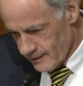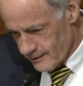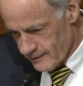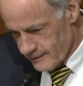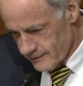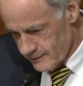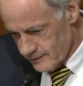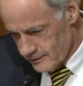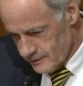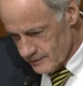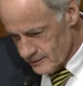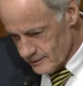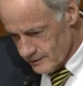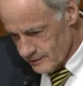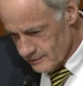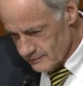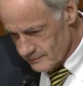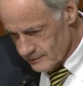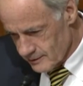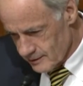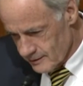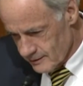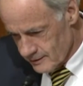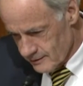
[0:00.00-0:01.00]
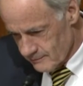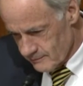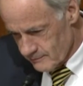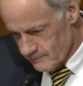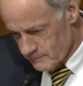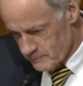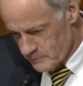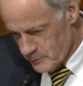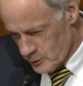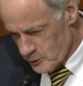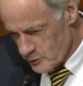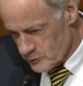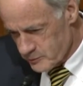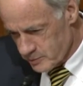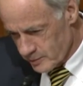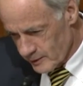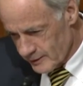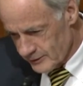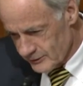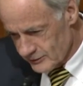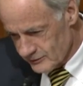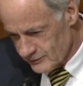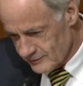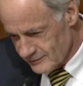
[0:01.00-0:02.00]
The
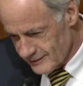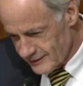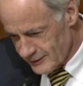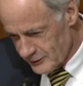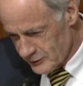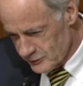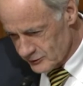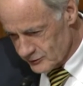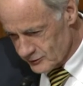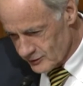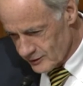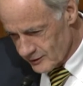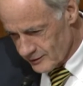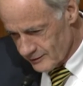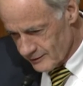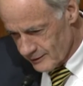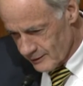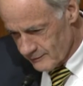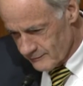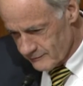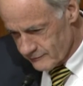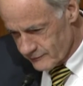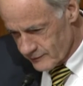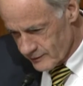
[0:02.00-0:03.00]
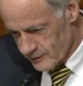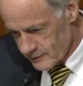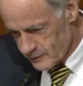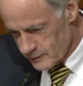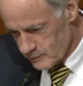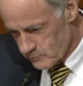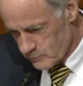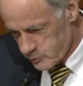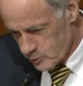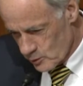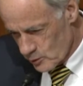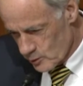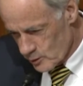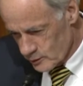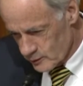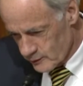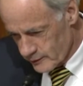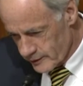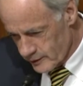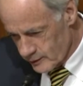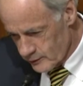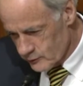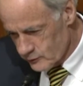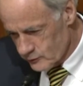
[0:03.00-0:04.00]
birthplace is the
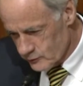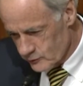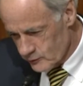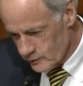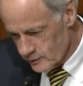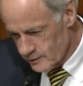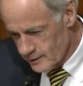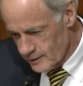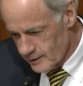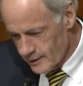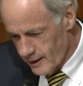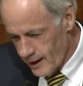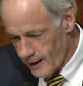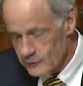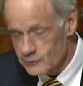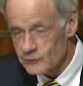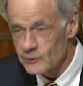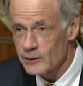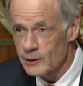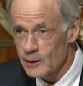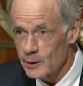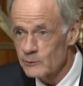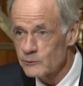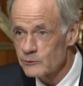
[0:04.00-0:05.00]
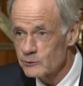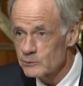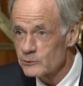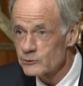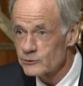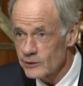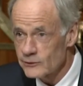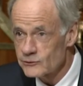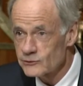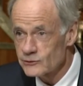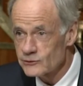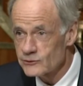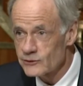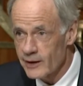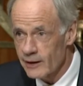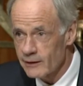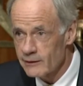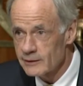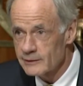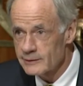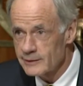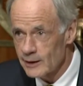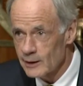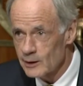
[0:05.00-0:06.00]
broiler industry actually comes from Sussex
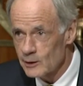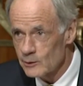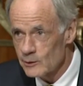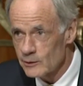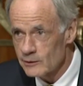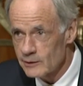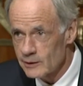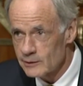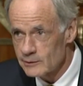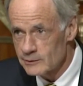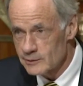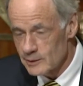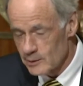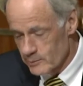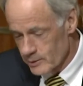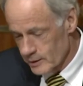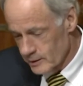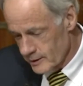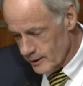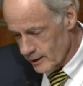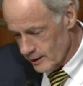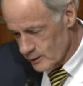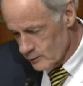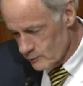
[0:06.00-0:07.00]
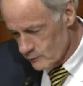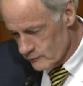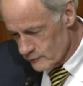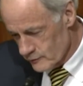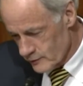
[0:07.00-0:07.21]
County, Delaware, that big county. We're